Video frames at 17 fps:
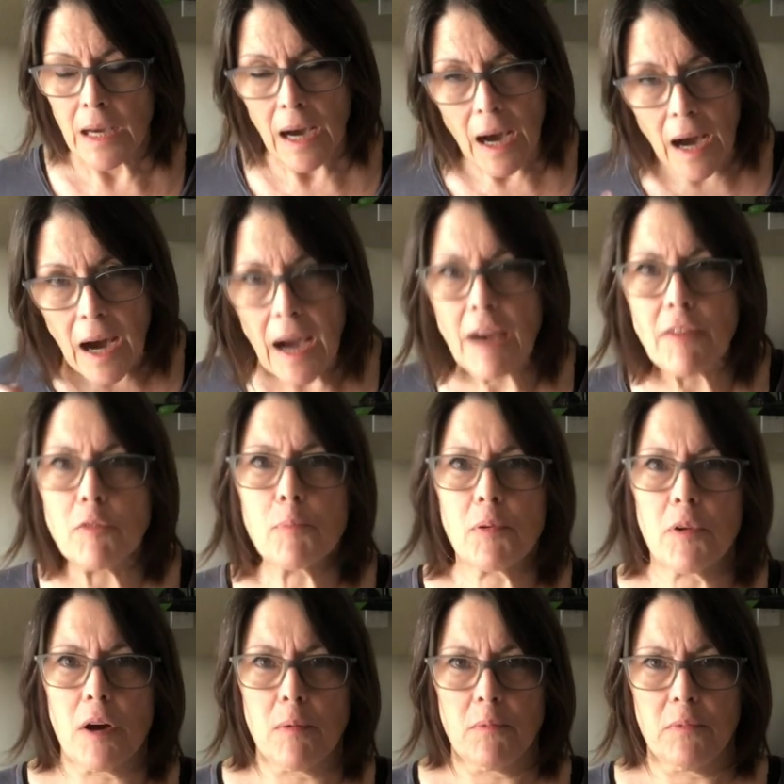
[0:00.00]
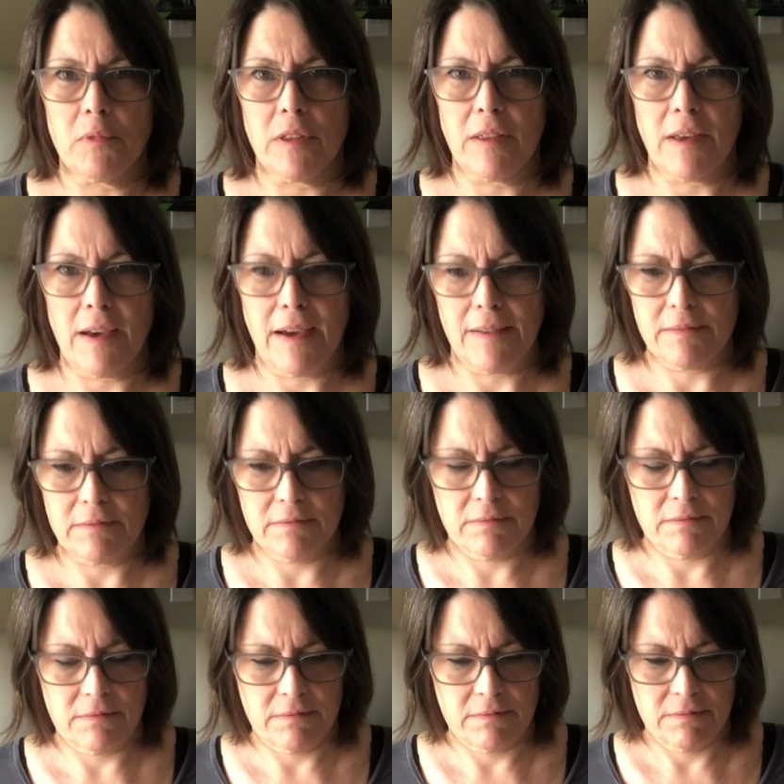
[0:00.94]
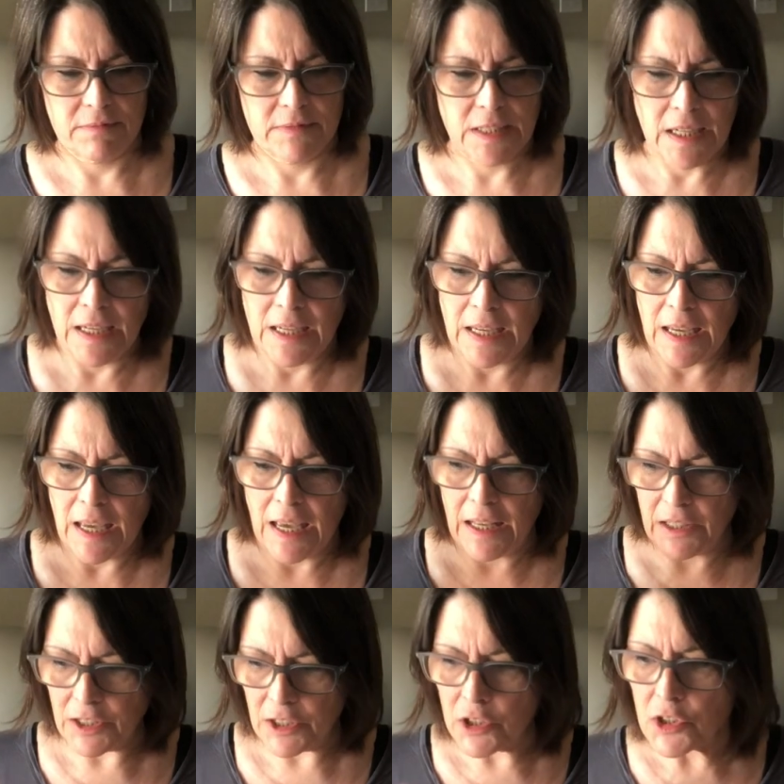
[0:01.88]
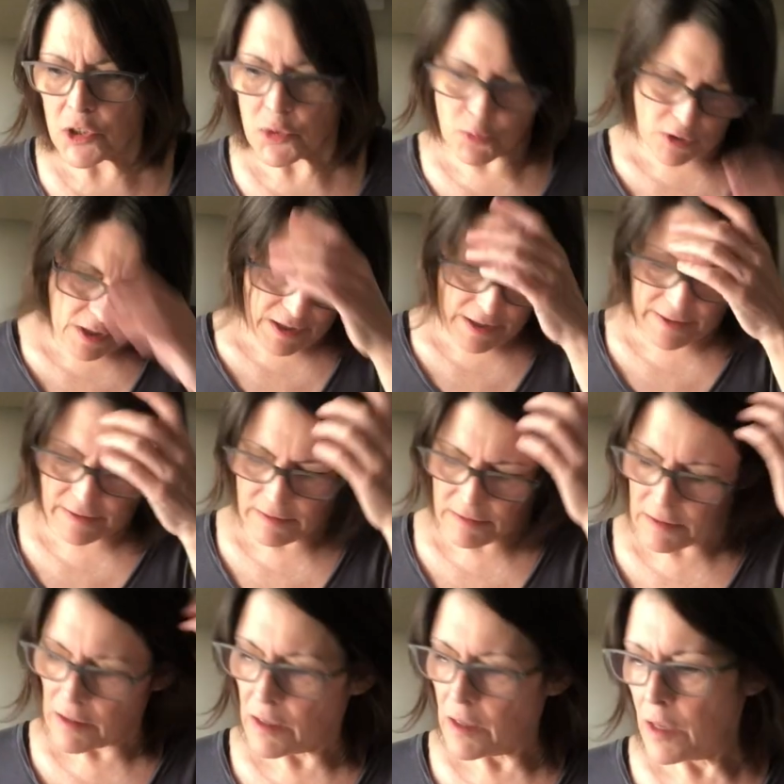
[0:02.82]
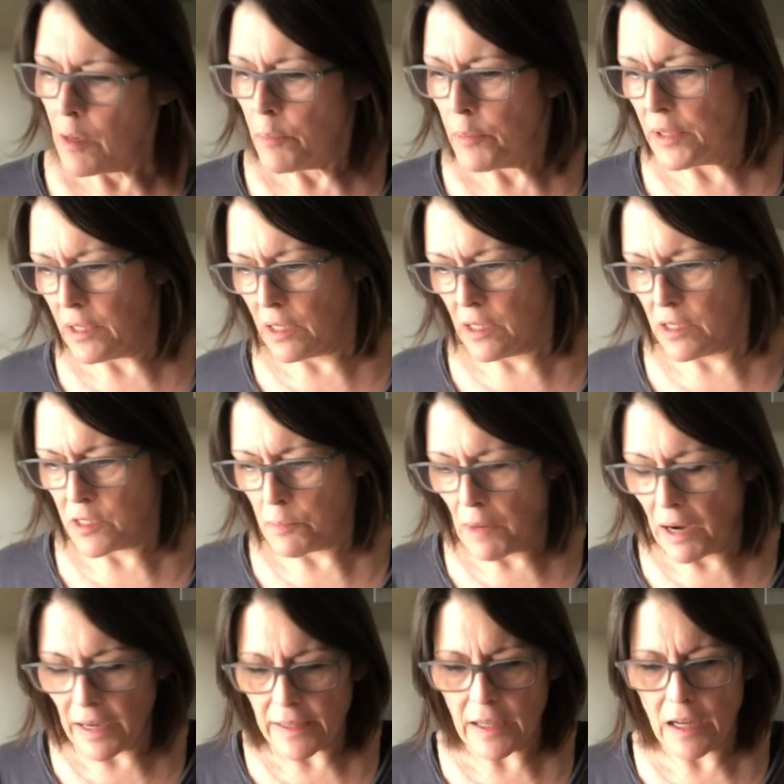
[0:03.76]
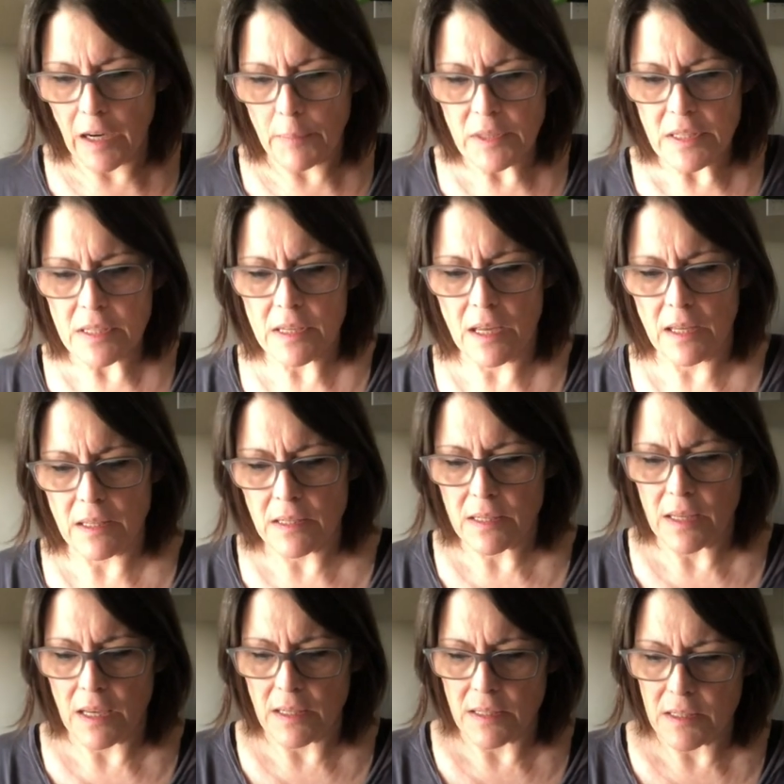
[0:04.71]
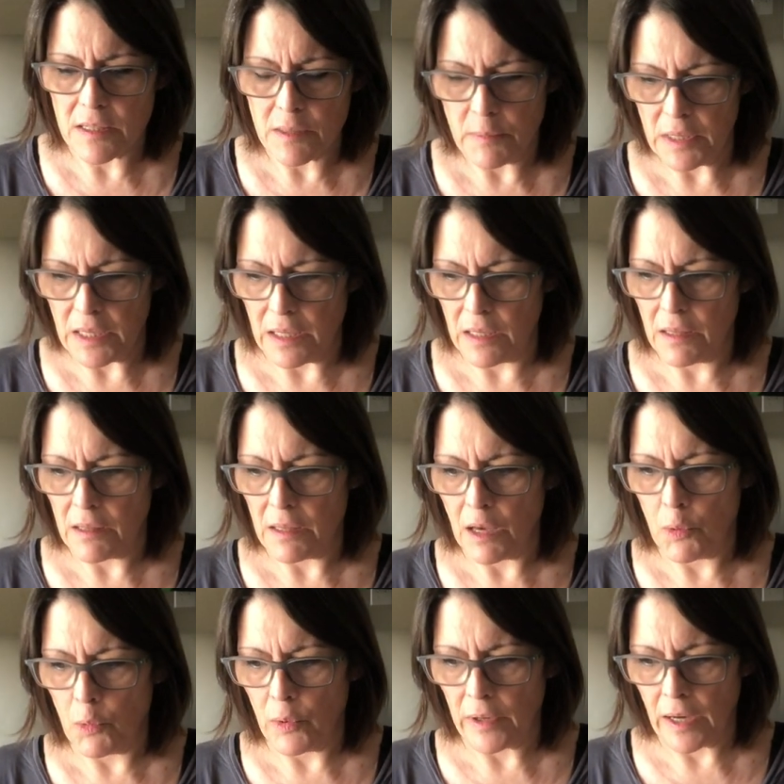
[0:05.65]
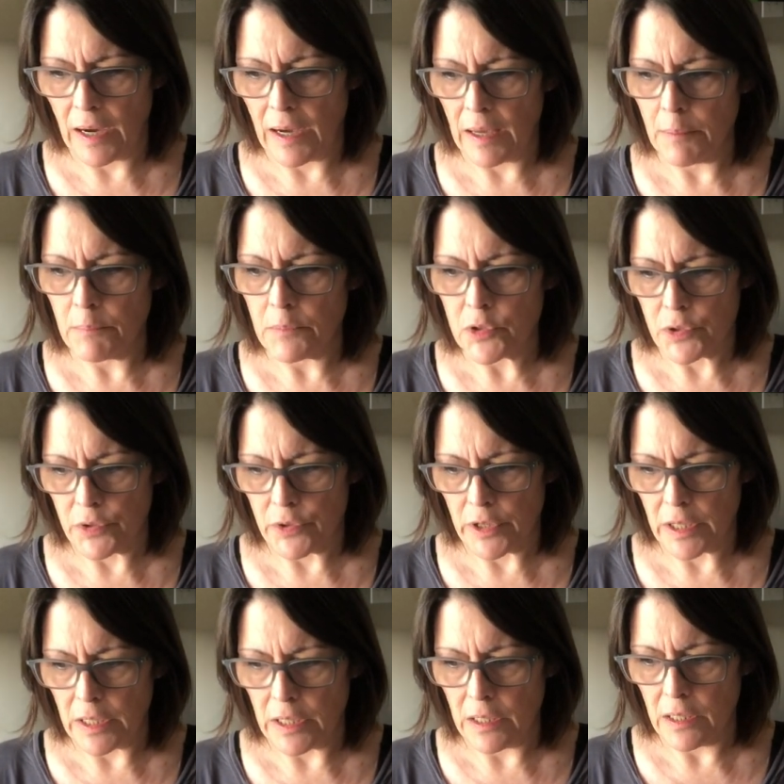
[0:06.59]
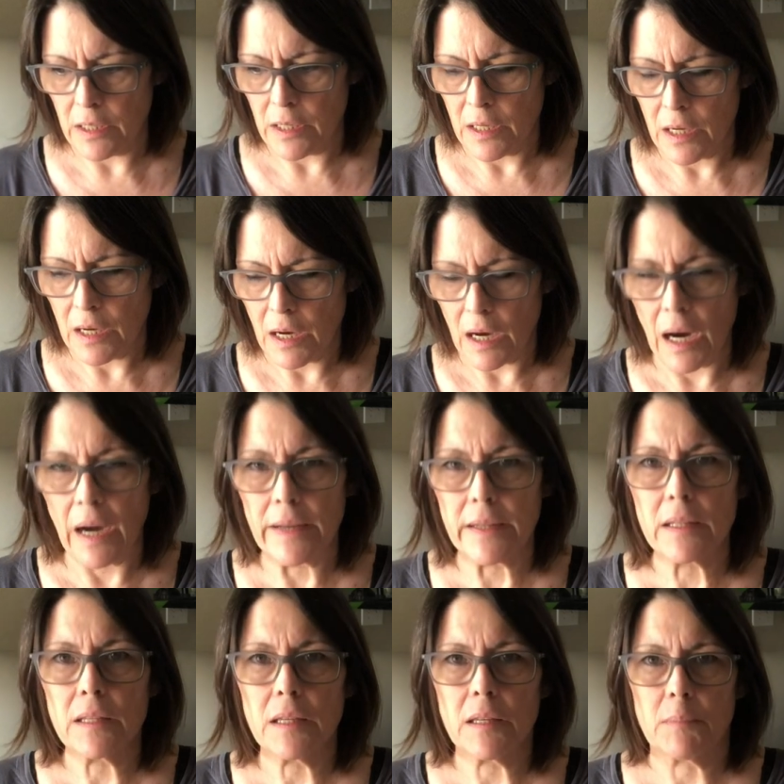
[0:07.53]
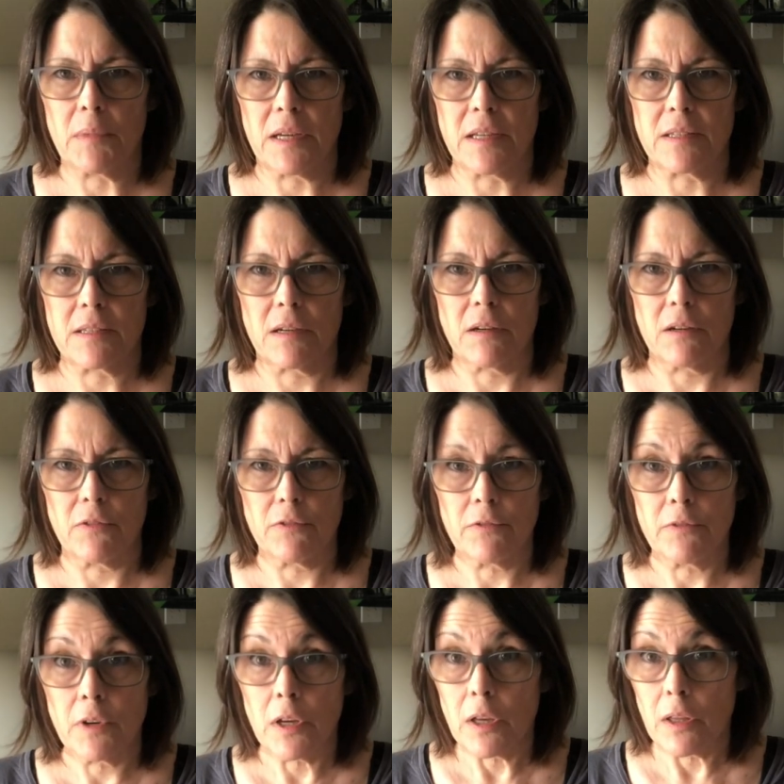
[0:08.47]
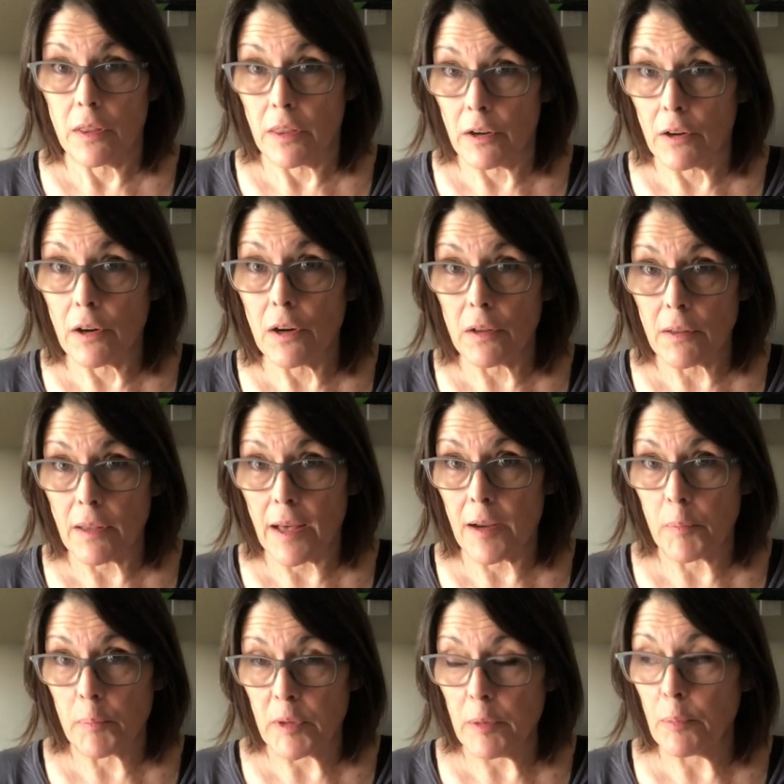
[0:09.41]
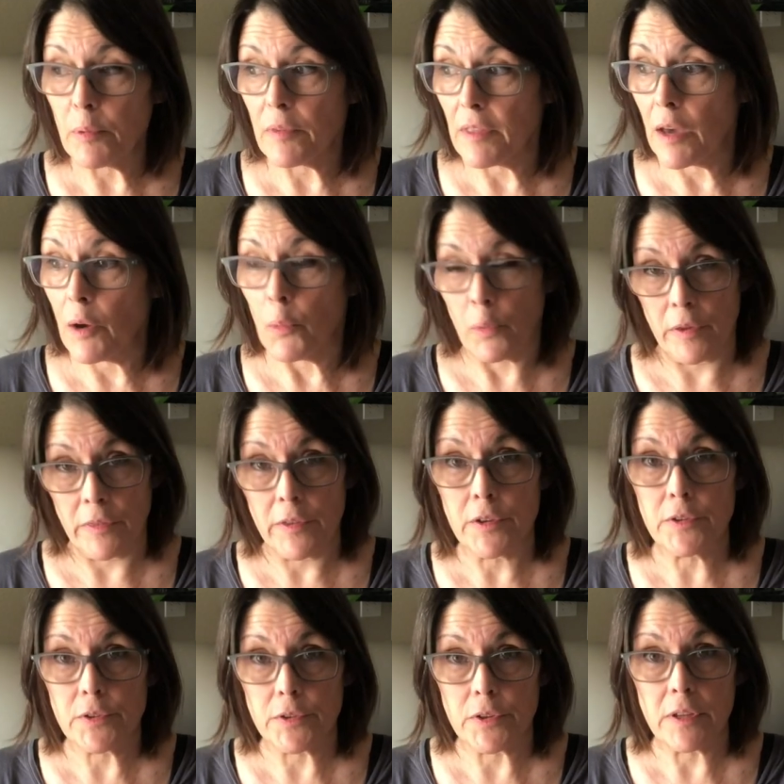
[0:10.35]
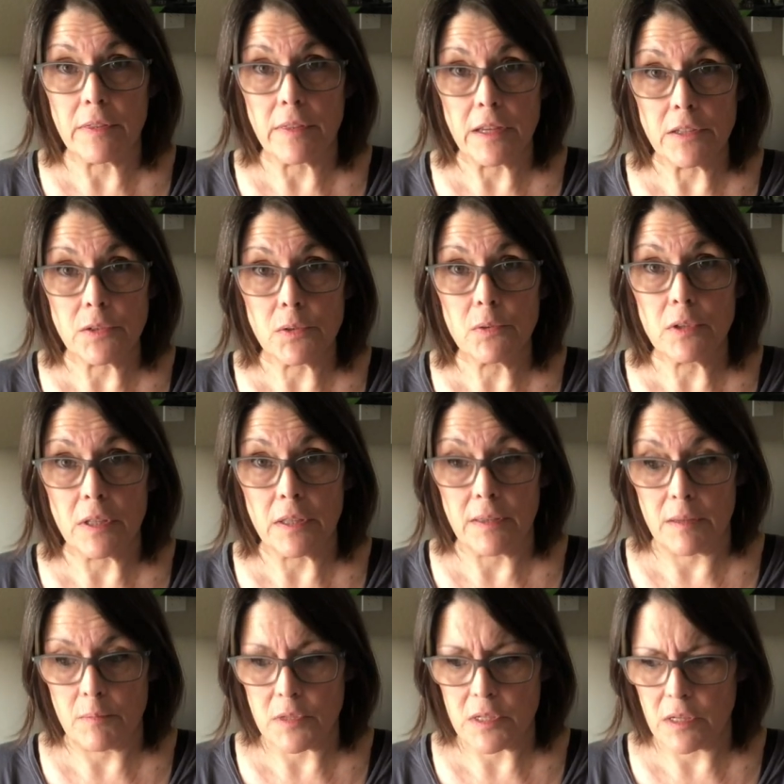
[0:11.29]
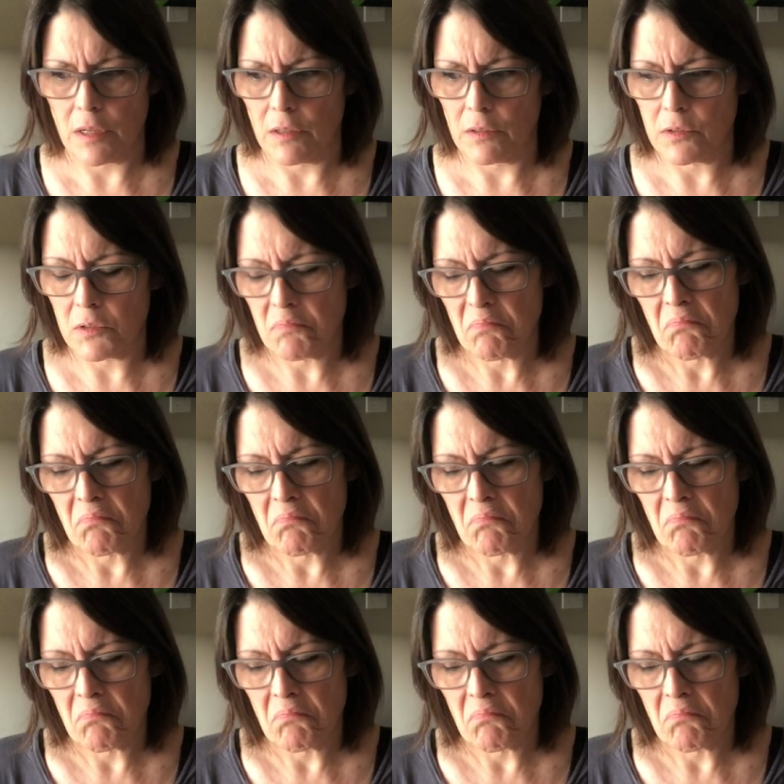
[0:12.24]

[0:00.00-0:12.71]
I have a problem with that. And here's why because my common sense says to me that when I am dirty, I clean myself. There are a lot of people that when they're dirty, they do clean themselves.